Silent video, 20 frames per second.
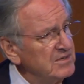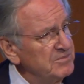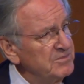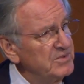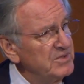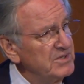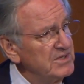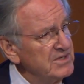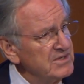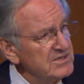
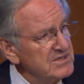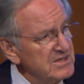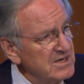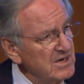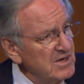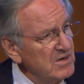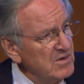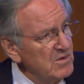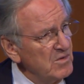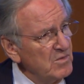put his
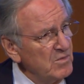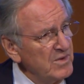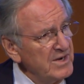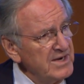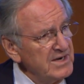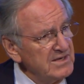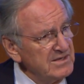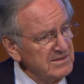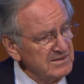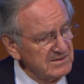
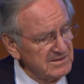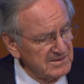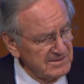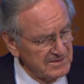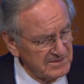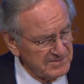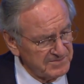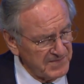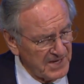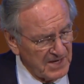weight and
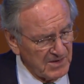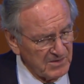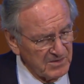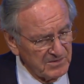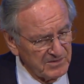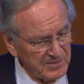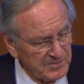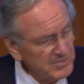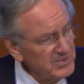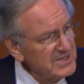his power
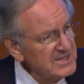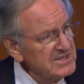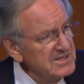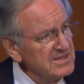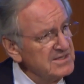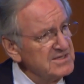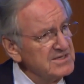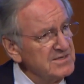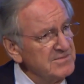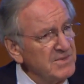of the
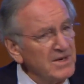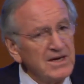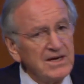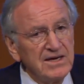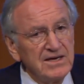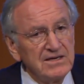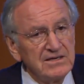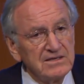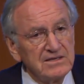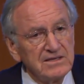presidency
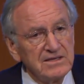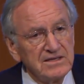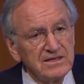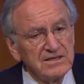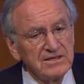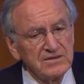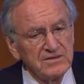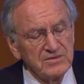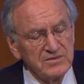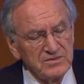behind it to get
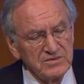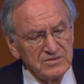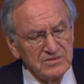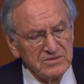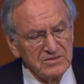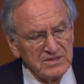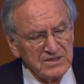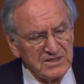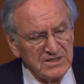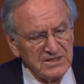it through.
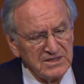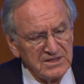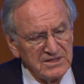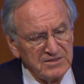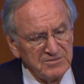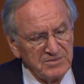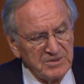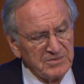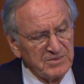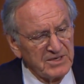And
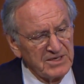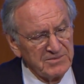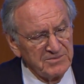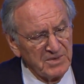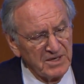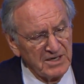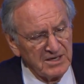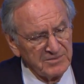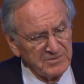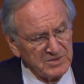people like
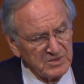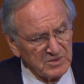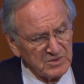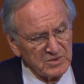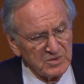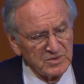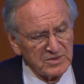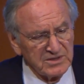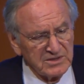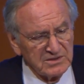Bob
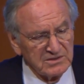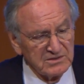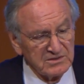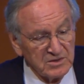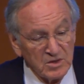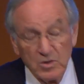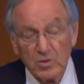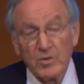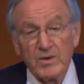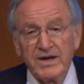Dole and
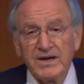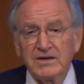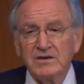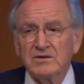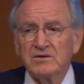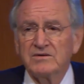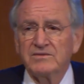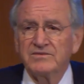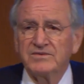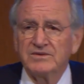Lowell
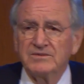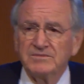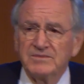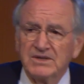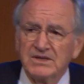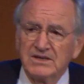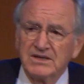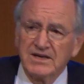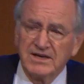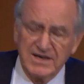Weicker from
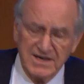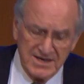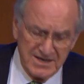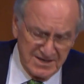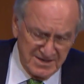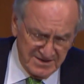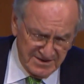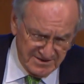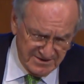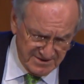
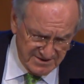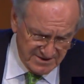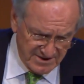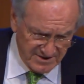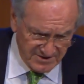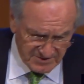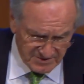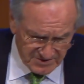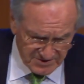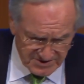Connecticut and
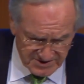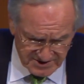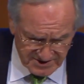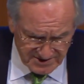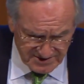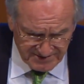others.